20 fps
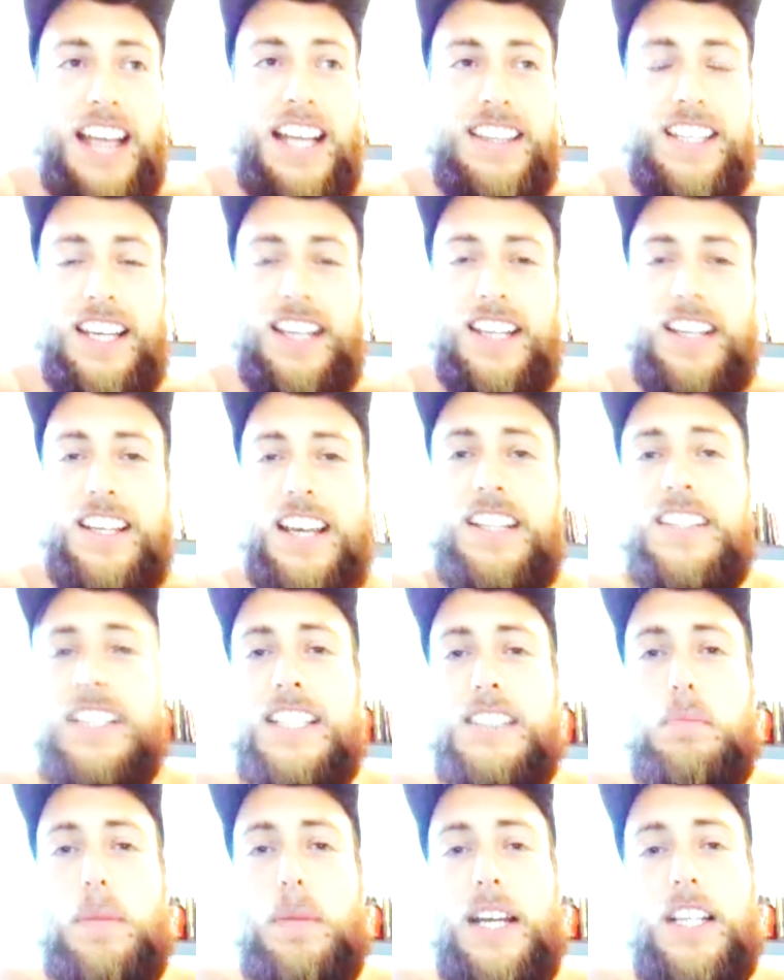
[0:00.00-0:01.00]
Ete. And
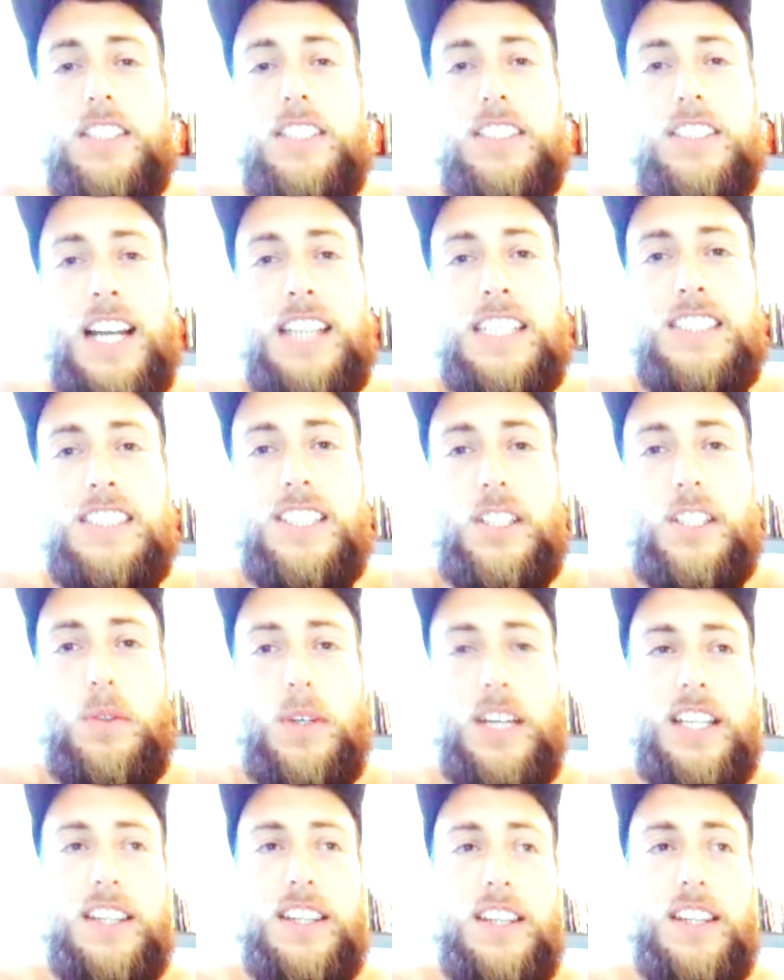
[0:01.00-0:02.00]
this pairs nicely
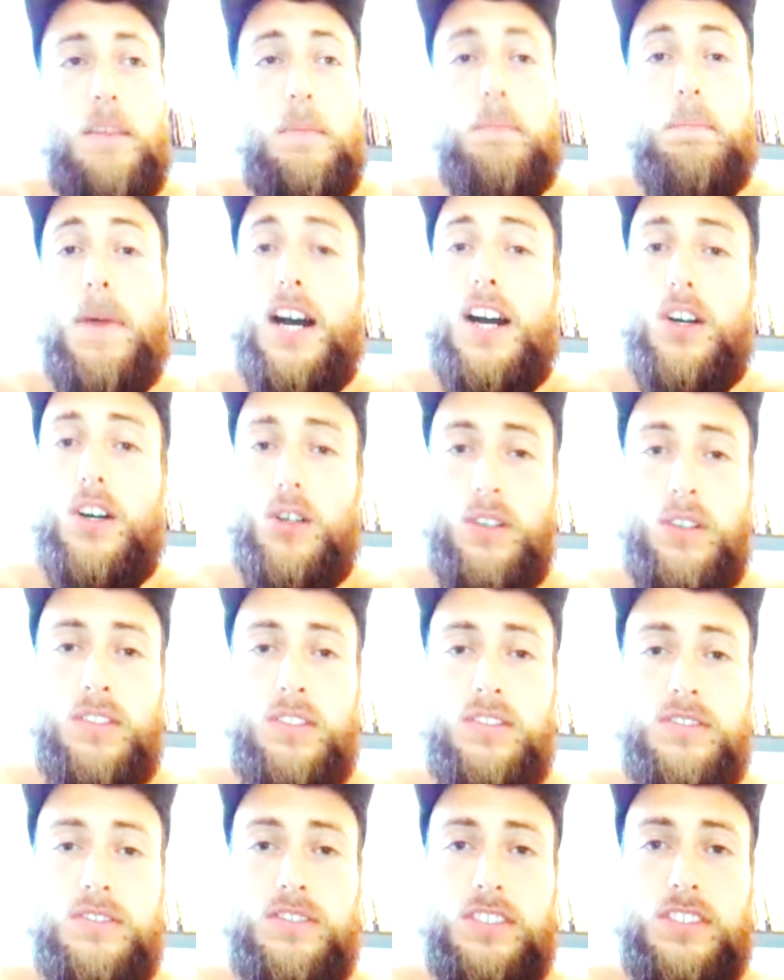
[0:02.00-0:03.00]
with
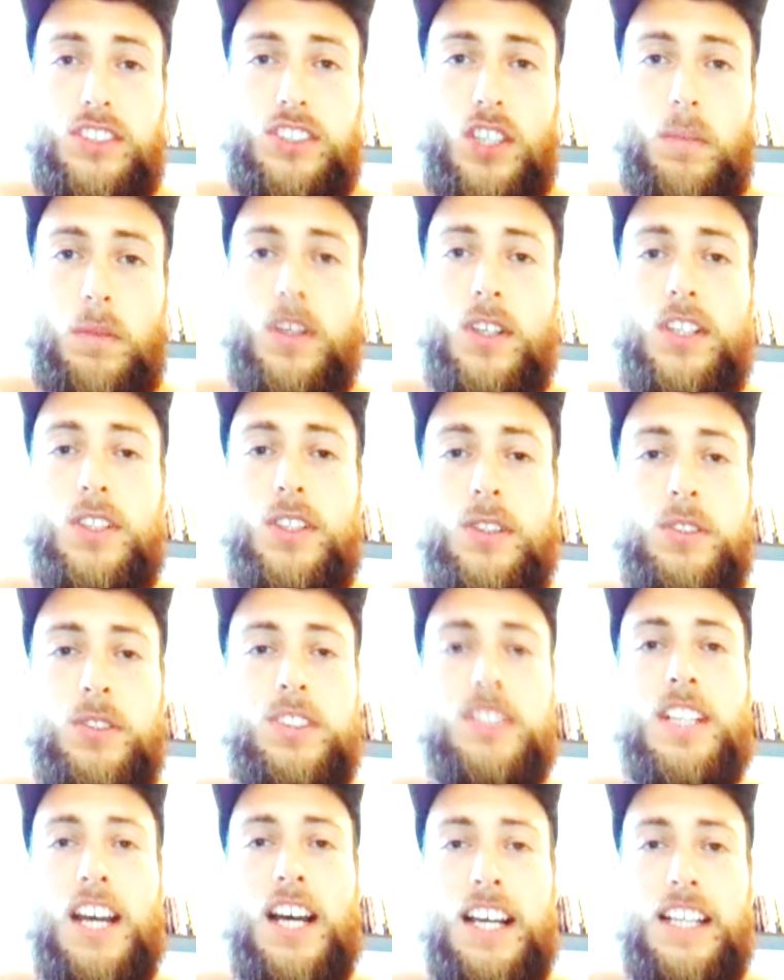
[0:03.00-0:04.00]
majo, someone
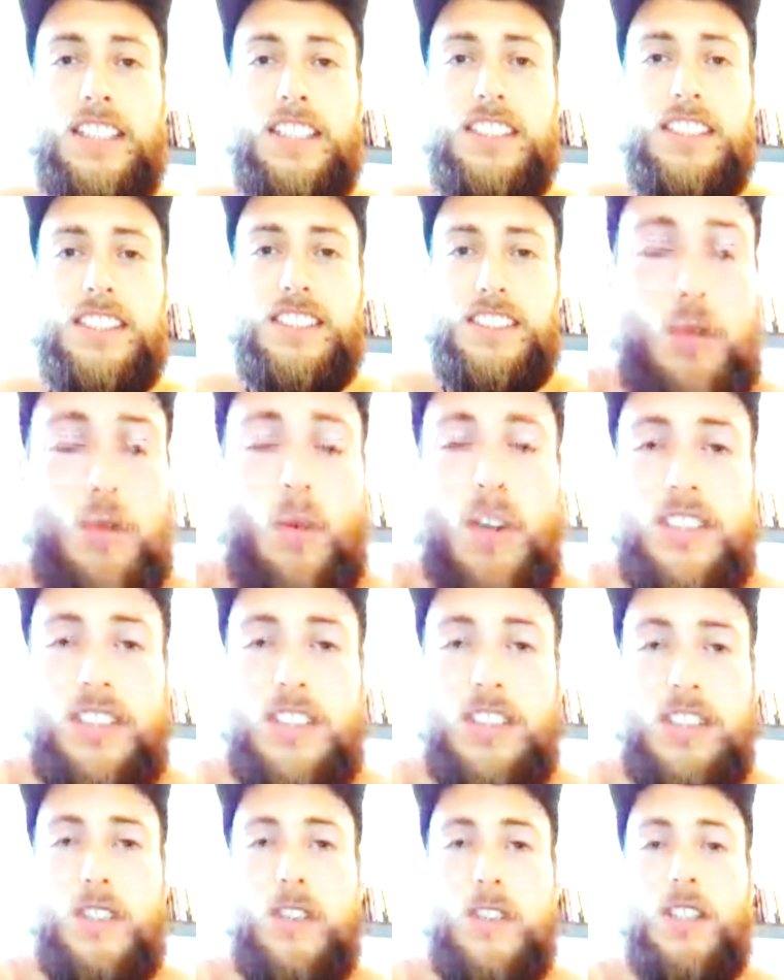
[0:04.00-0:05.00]
who's nice. If you
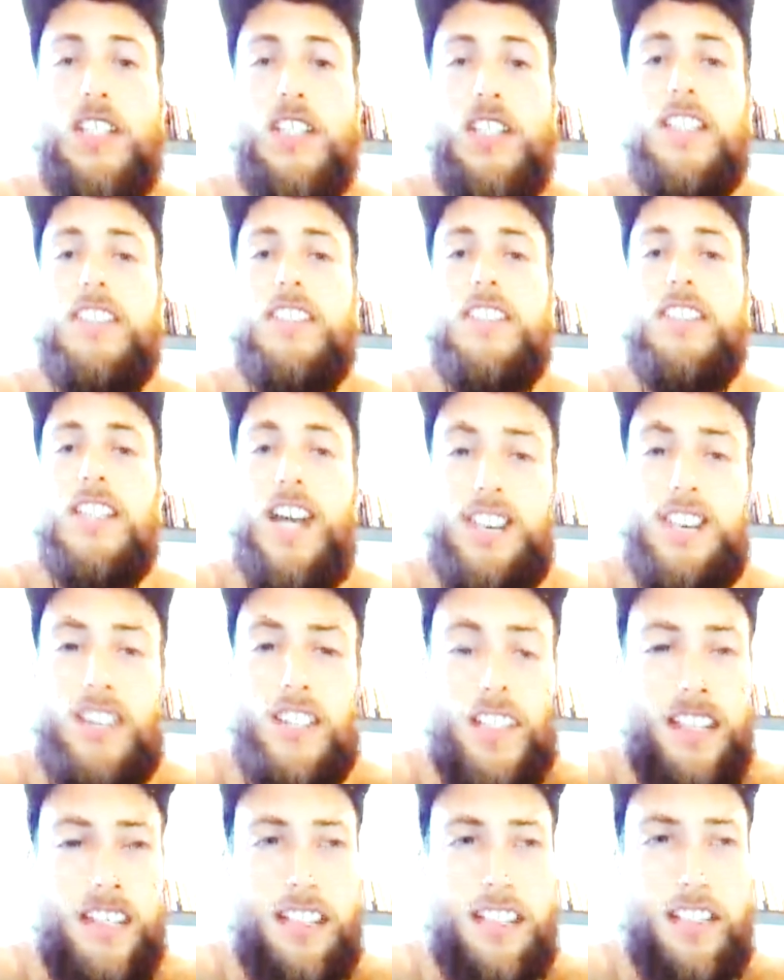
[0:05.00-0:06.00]
want to
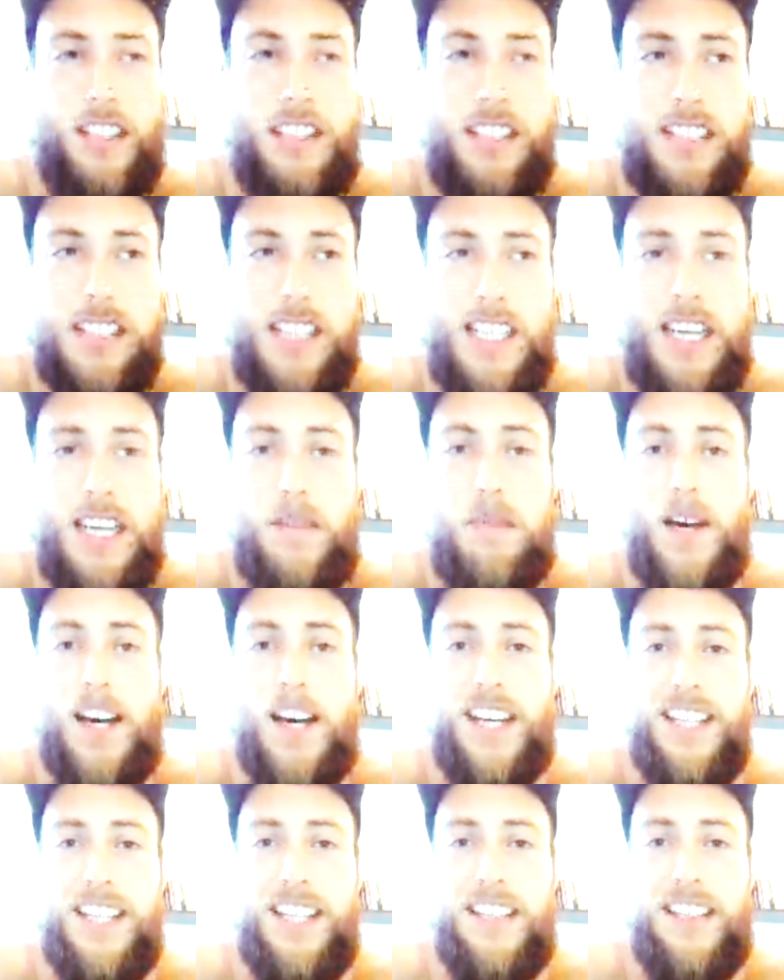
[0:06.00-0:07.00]
exaggerate it, they're going to say
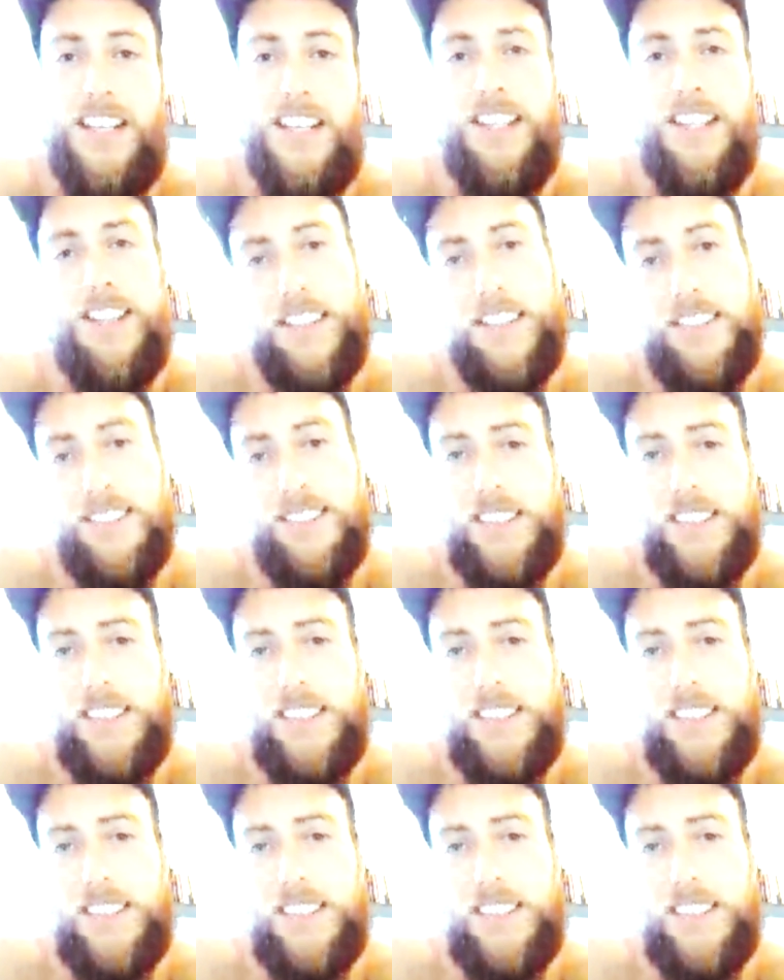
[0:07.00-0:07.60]
majete.